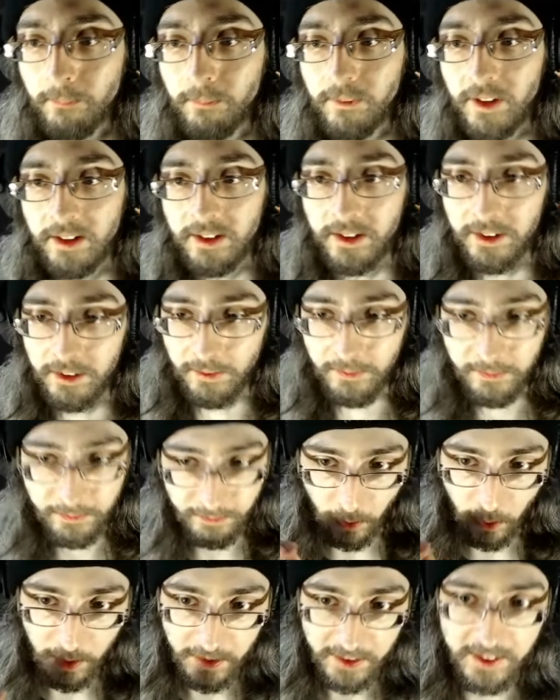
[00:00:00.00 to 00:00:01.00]
This is the
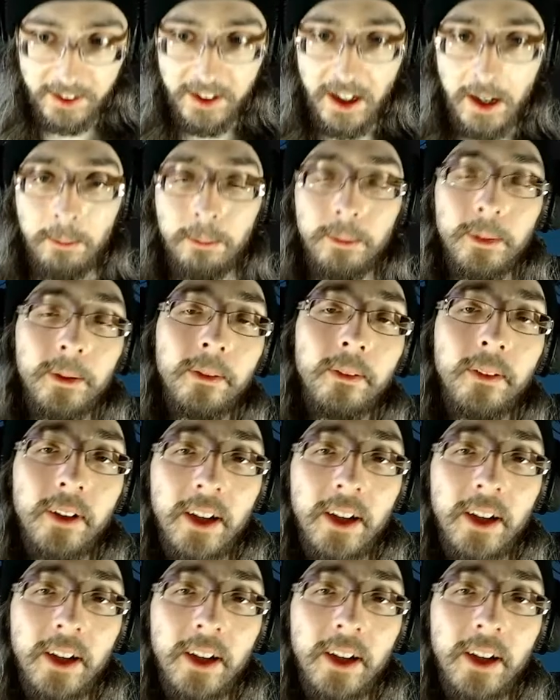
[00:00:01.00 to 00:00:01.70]
first step, in